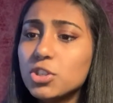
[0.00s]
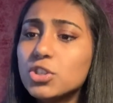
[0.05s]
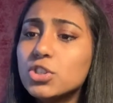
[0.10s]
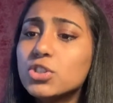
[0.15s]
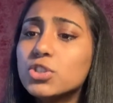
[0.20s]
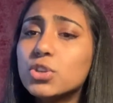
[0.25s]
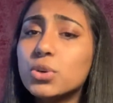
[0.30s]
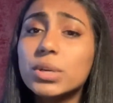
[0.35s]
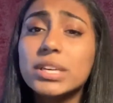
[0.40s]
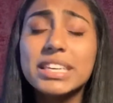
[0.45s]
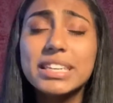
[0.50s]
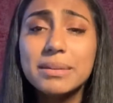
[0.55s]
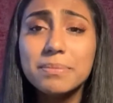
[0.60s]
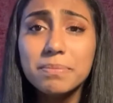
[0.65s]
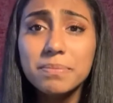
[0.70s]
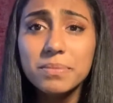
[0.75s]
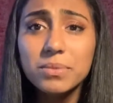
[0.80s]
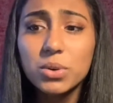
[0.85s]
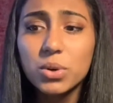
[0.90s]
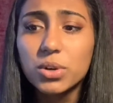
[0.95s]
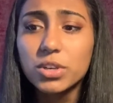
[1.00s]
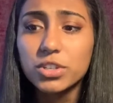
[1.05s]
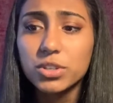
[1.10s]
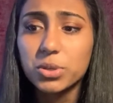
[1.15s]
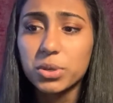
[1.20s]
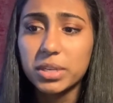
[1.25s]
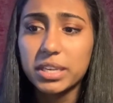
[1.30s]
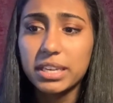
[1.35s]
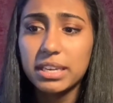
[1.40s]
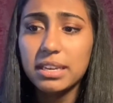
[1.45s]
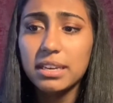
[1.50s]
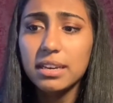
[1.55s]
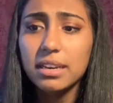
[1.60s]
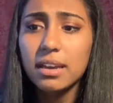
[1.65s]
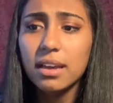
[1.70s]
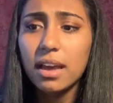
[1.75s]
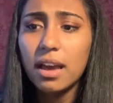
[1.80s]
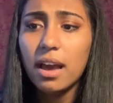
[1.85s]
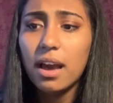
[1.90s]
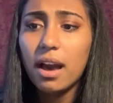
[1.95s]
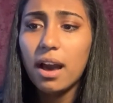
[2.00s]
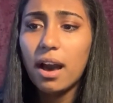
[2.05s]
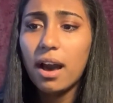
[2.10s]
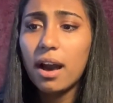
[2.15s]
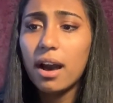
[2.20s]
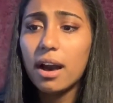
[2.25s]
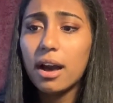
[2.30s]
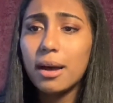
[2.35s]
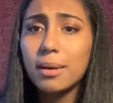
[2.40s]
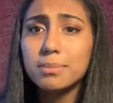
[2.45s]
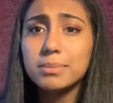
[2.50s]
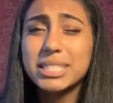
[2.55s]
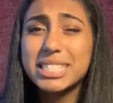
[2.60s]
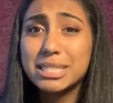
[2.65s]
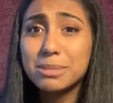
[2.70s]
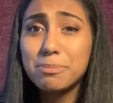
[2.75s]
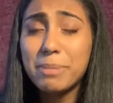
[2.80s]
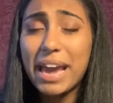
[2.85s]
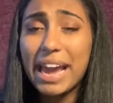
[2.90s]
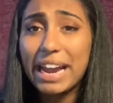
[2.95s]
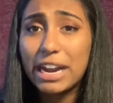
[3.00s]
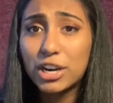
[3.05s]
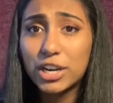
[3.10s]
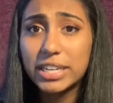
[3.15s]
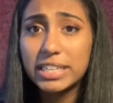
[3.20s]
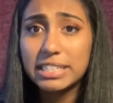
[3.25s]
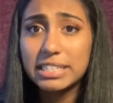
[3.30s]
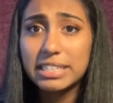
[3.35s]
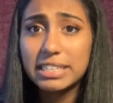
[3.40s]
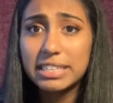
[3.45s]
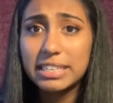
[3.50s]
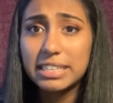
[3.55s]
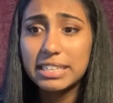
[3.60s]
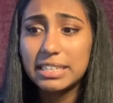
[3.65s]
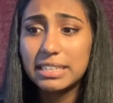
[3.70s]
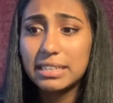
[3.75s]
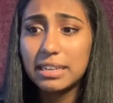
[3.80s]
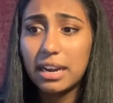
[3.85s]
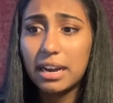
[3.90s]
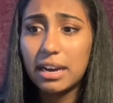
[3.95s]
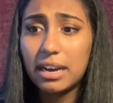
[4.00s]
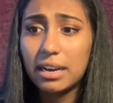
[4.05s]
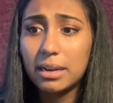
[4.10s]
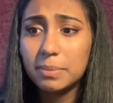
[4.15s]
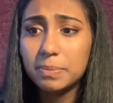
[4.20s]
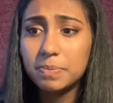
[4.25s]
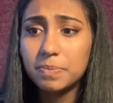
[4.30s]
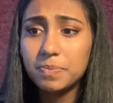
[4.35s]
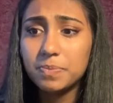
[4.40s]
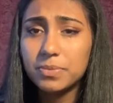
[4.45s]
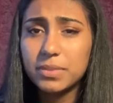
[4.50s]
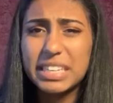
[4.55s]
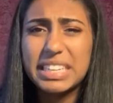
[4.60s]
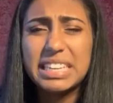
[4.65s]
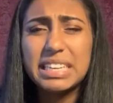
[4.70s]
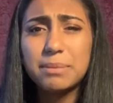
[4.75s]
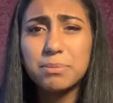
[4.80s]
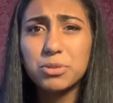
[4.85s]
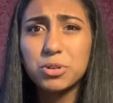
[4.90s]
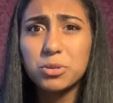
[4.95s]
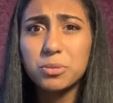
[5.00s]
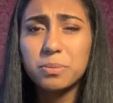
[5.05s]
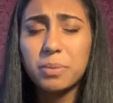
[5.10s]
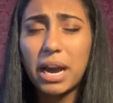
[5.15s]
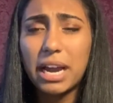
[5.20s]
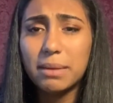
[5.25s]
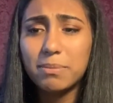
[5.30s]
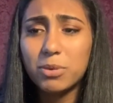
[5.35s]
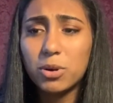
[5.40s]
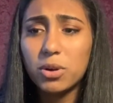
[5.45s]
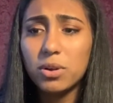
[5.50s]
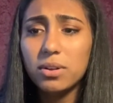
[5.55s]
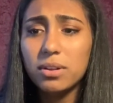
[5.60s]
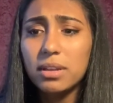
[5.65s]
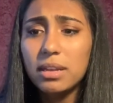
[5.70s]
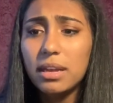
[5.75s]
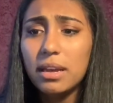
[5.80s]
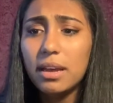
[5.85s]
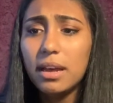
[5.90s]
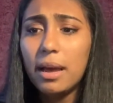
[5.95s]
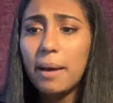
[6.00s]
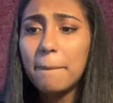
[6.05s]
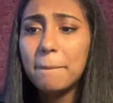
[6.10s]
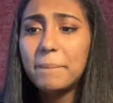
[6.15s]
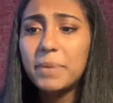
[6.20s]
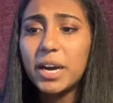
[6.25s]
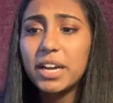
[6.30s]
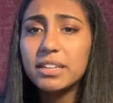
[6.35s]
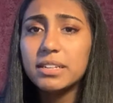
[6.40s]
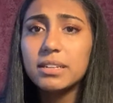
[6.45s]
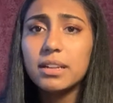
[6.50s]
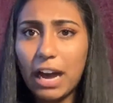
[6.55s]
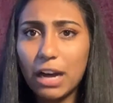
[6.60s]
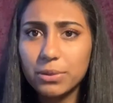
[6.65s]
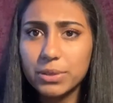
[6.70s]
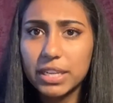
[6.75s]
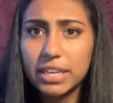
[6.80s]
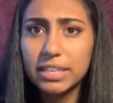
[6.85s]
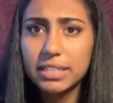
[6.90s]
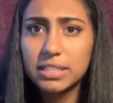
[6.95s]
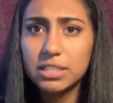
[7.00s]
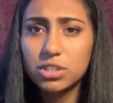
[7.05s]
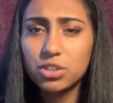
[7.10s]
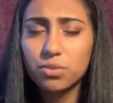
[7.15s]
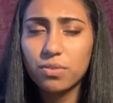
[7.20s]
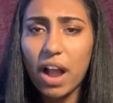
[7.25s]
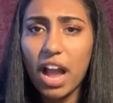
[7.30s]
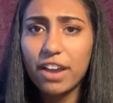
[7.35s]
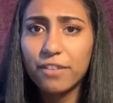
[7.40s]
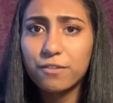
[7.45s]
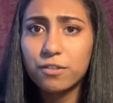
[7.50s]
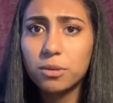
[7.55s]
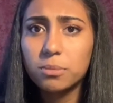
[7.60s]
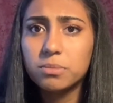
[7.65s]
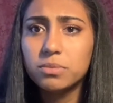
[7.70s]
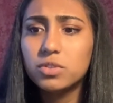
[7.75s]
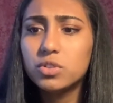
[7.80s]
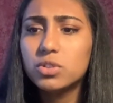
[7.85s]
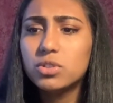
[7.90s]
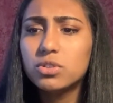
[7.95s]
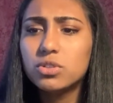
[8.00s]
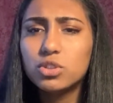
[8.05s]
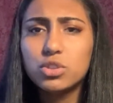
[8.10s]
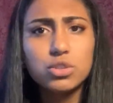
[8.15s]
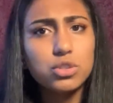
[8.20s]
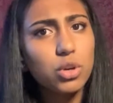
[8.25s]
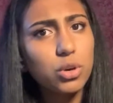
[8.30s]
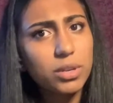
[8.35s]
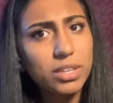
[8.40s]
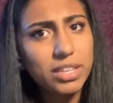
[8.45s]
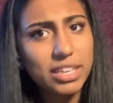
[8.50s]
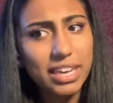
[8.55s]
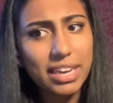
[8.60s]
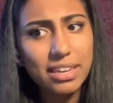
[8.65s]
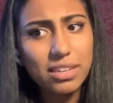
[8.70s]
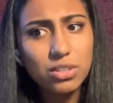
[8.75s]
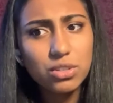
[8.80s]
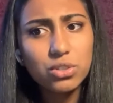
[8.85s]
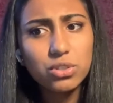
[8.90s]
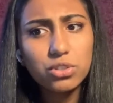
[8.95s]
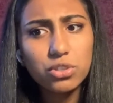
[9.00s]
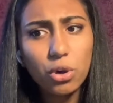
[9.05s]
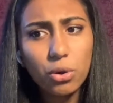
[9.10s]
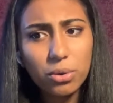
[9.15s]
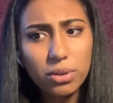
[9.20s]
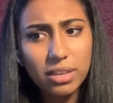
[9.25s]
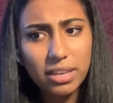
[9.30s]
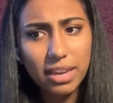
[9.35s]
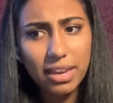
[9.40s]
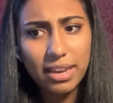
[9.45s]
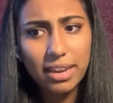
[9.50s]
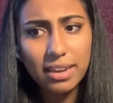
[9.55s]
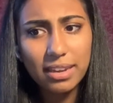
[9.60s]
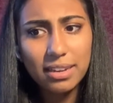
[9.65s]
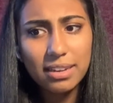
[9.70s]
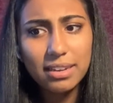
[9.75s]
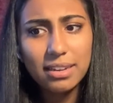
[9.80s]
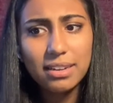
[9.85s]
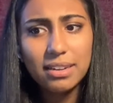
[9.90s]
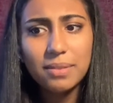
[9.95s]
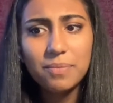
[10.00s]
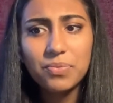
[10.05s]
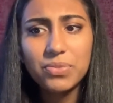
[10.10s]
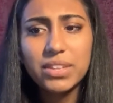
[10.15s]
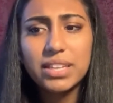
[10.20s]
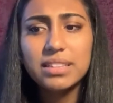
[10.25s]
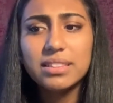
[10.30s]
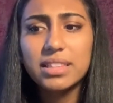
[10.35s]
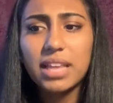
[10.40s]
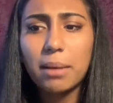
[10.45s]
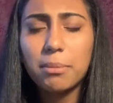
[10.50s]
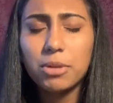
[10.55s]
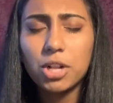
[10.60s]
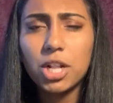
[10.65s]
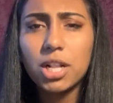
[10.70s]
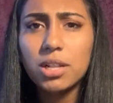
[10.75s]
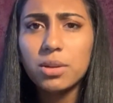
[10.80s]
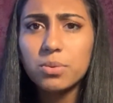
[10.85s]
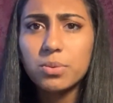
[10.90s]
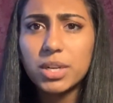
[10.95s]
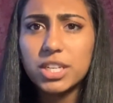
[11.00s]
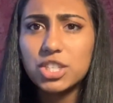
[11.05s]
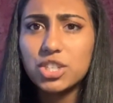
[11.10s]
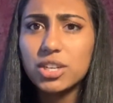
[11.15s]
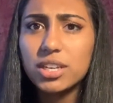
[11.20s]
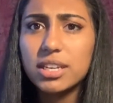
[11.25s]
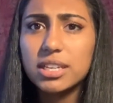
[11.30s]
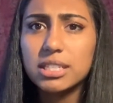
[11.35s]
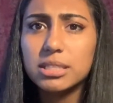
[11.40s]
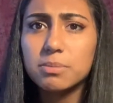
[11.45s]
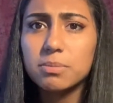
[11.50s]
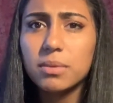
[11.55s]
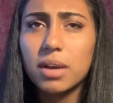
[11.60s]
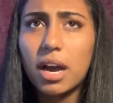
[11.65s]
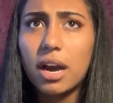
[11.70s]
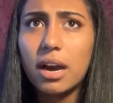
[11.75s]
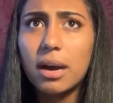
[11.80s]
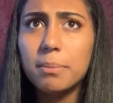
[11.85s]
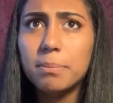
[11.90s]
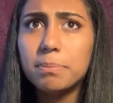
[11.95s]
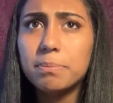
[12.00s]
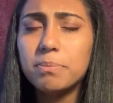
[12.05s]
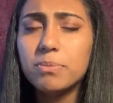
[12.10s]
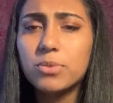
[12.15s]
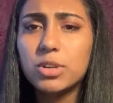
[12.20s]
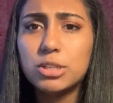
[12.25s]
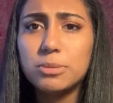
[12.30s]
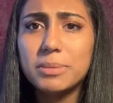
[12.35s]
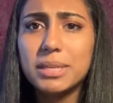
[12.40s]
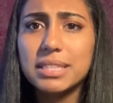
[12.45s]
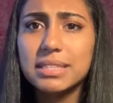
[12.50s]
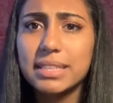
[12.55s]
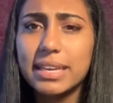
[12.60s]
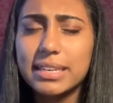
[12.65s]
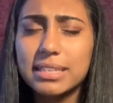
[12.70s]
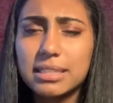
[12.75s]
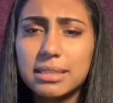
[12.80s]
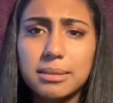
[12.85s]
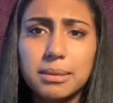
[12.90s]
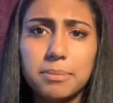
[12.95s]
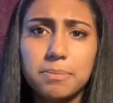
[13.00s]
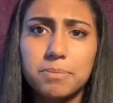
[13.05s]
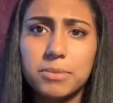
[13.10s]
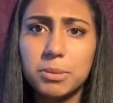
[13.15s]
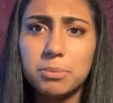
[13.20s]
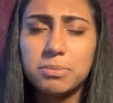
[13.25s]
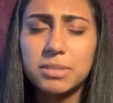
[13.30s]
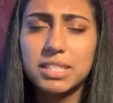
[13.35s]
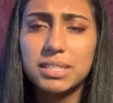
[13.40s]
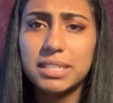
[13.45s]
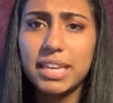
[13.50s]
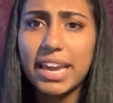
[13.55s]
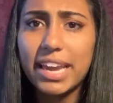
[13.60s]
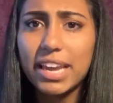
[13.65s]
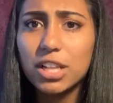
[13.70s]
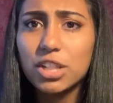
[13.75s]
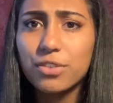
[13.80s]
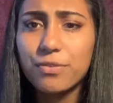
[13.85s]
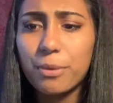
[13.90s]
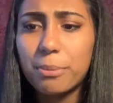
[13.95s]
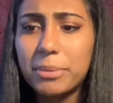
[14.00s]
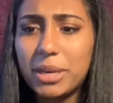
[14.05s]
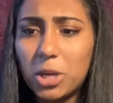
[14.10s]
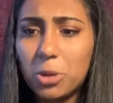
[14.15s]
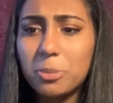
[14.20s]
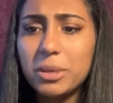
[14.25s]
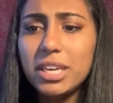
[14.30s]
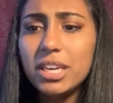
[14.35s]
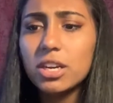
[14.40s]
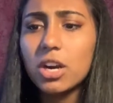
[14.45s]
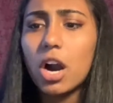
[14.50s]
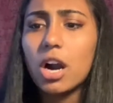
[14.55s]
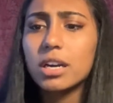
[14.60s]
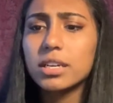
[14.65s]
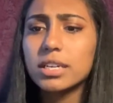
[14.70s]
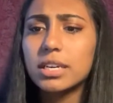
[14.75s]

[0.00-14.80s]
tukium or tuki means parrot in the Hebrew Bible, but that it's derived from topke in Tamil, which means the tail of a male peacock.